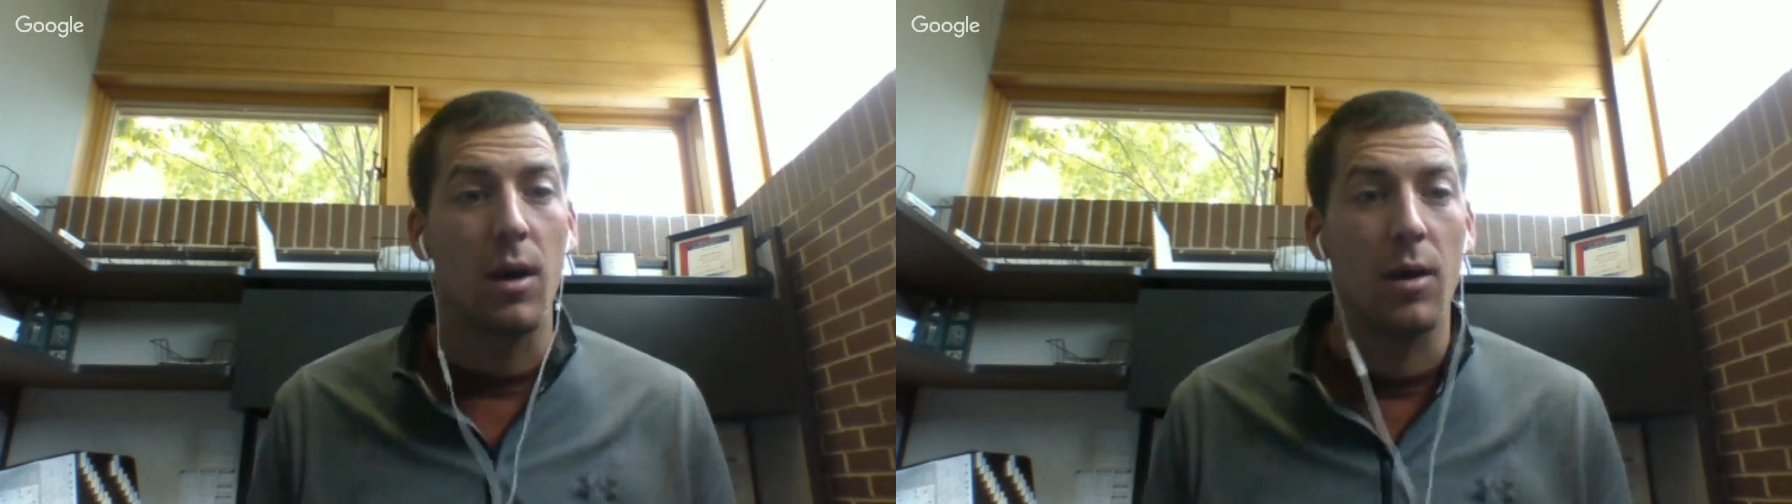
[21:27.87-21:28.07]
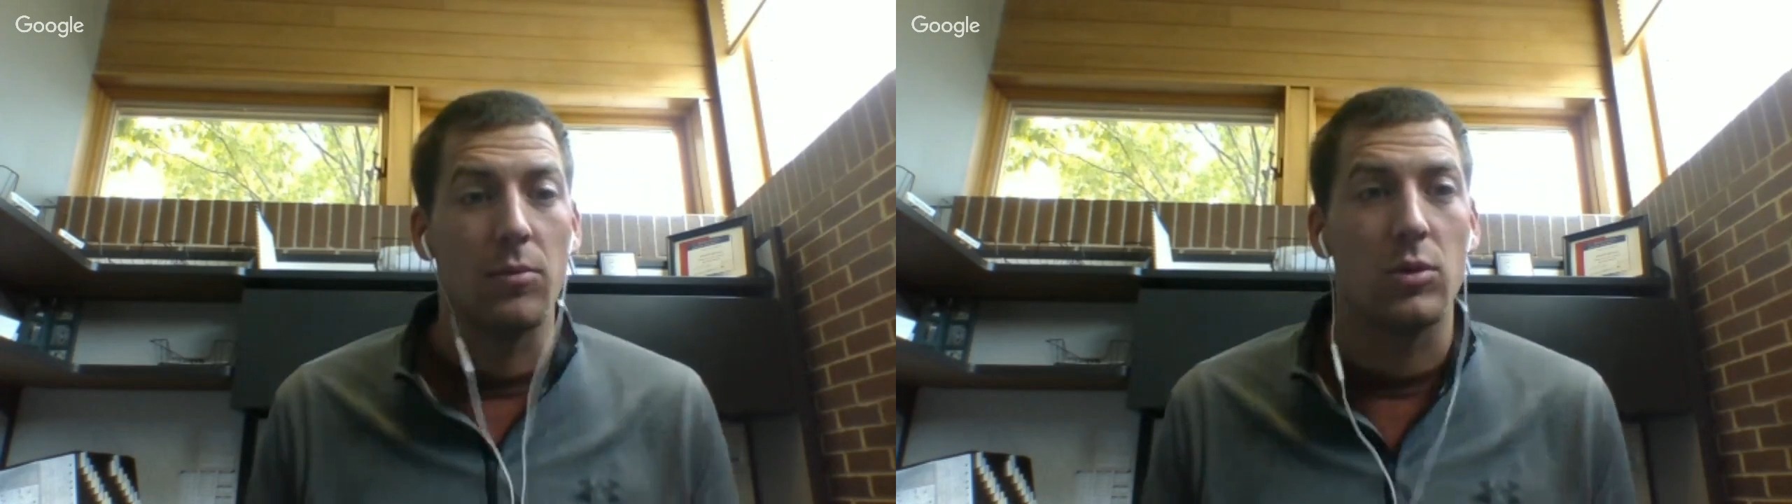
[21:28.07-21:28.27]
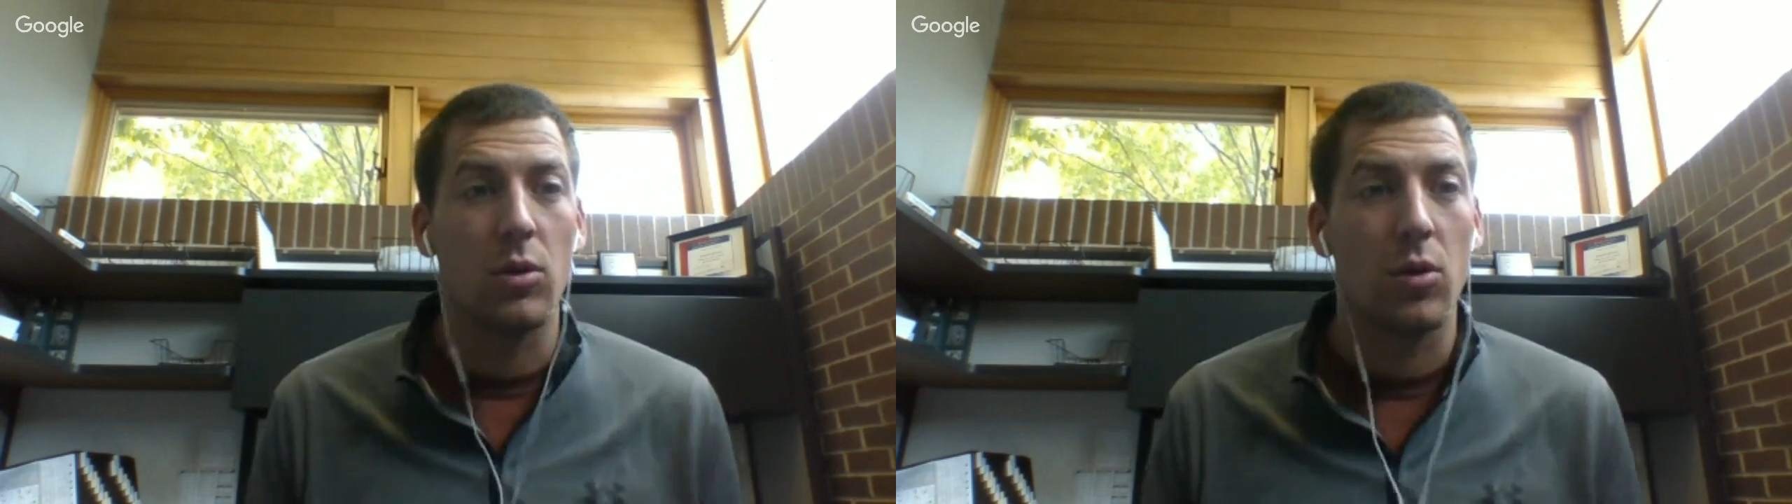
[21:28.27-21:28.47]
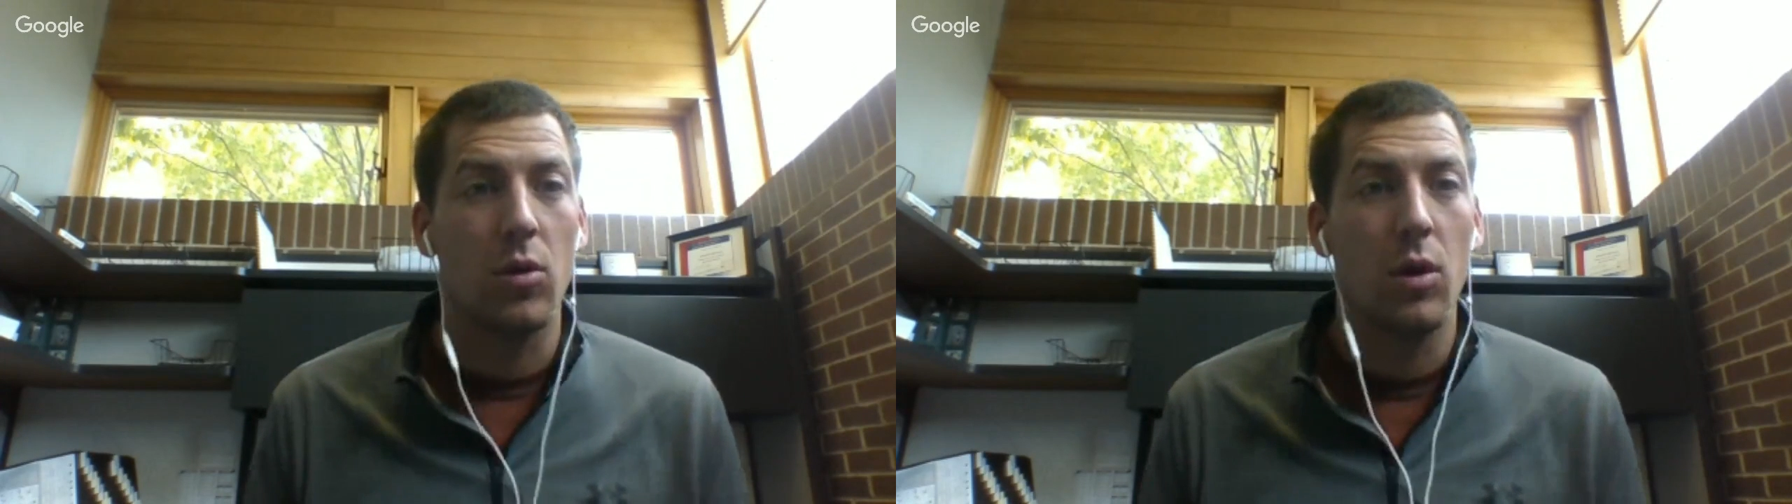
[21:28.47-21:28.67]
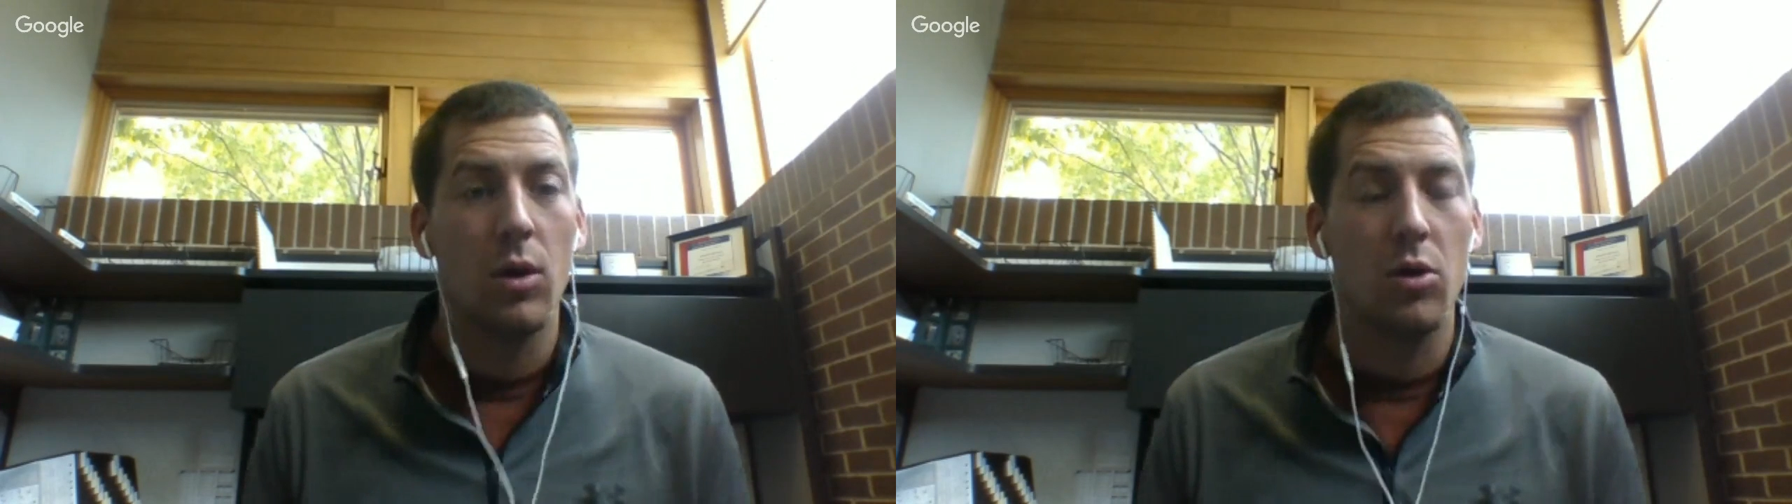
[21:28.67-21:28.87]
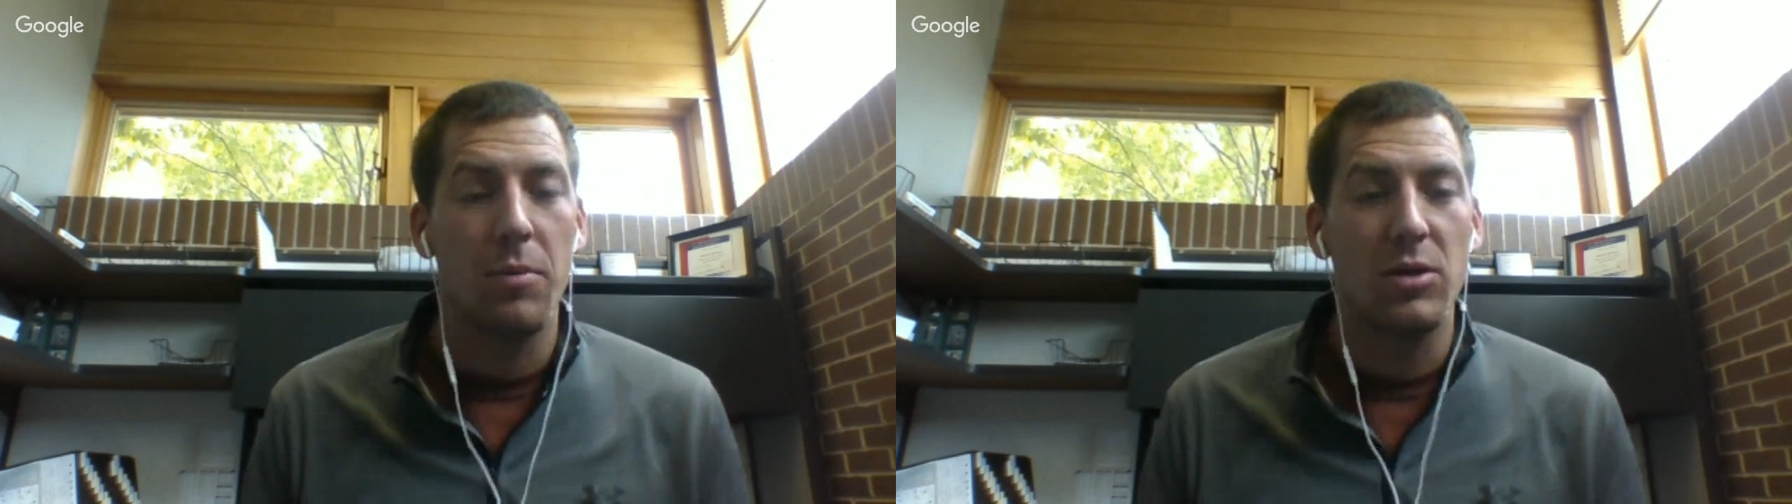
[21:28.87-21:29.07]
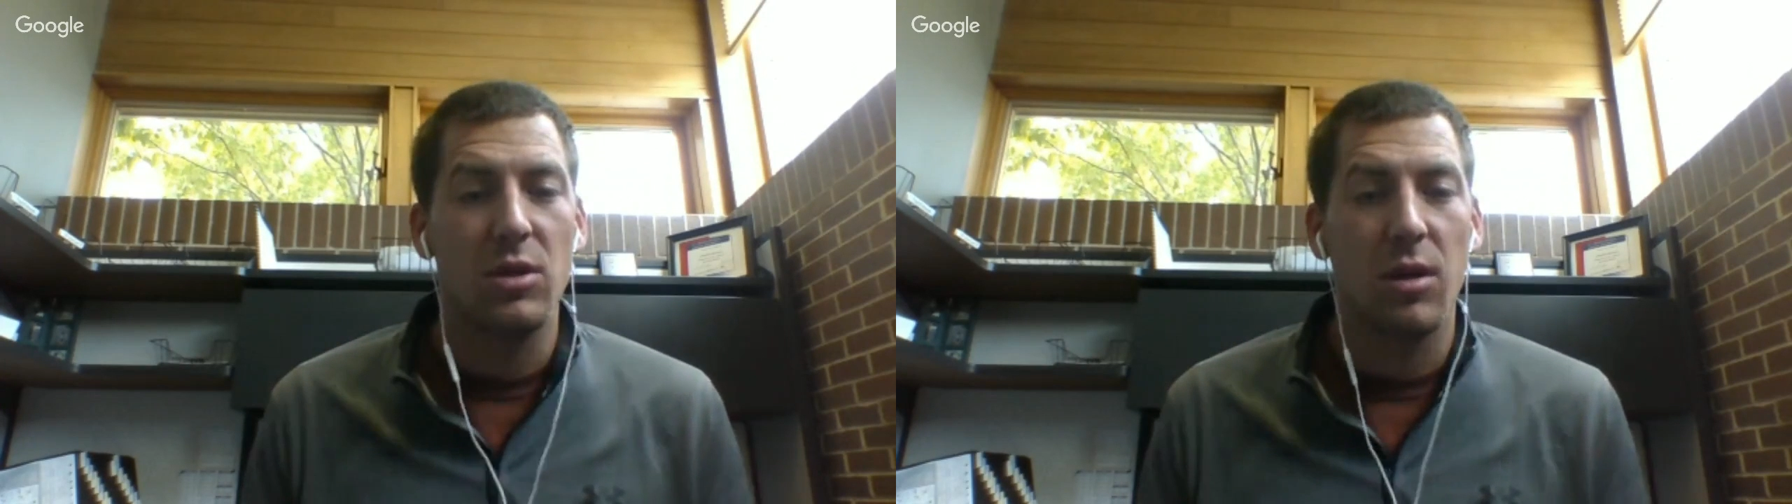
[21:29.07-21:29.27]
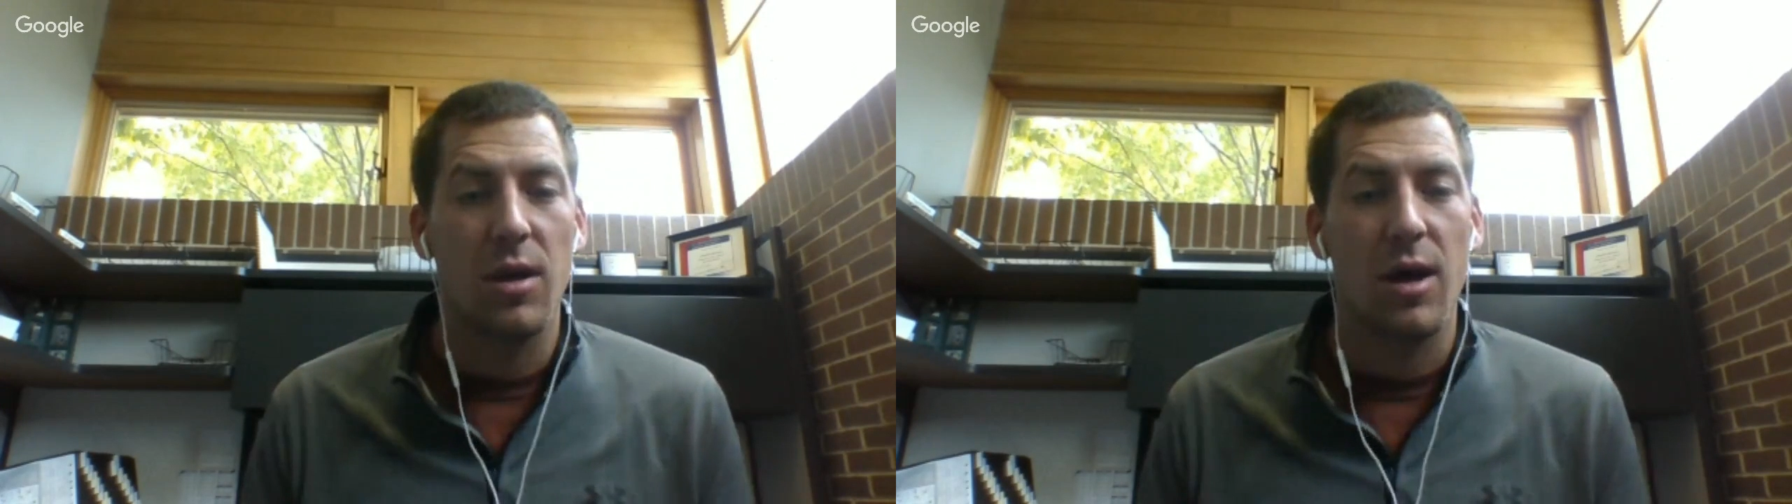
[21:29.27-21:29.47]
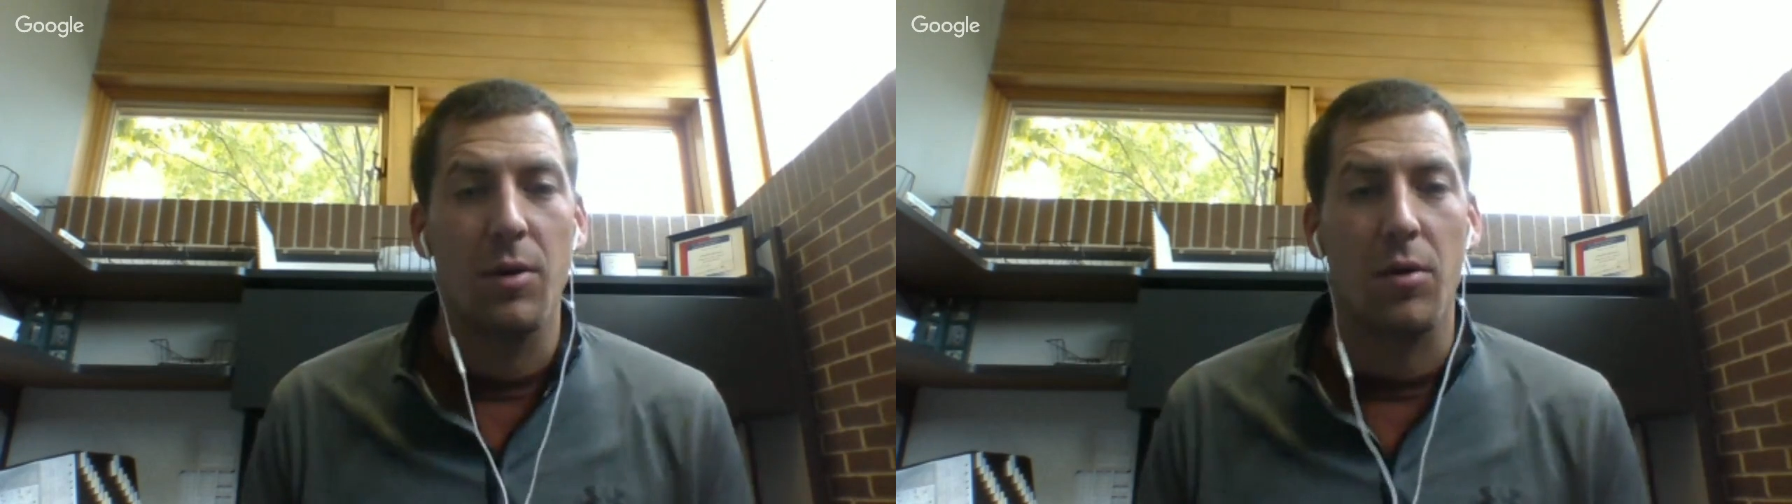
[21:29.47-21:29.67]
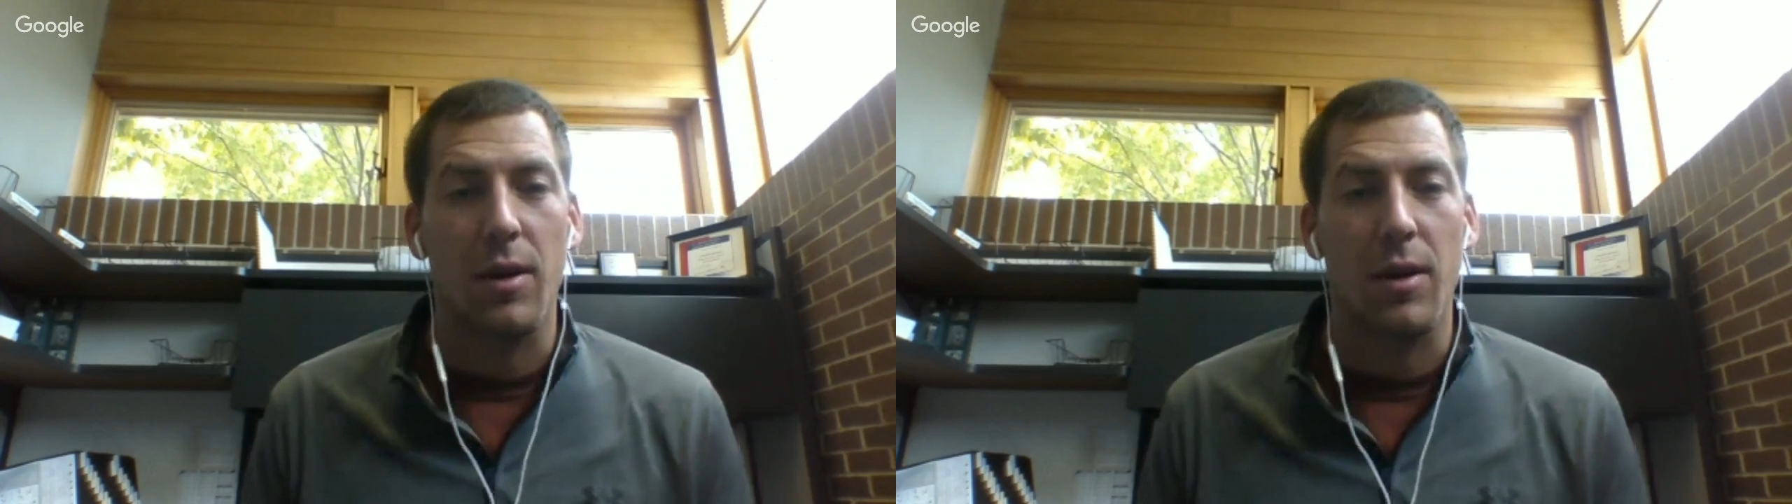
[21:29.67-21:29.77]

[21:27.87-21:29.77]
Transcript: So you mentioned a lot about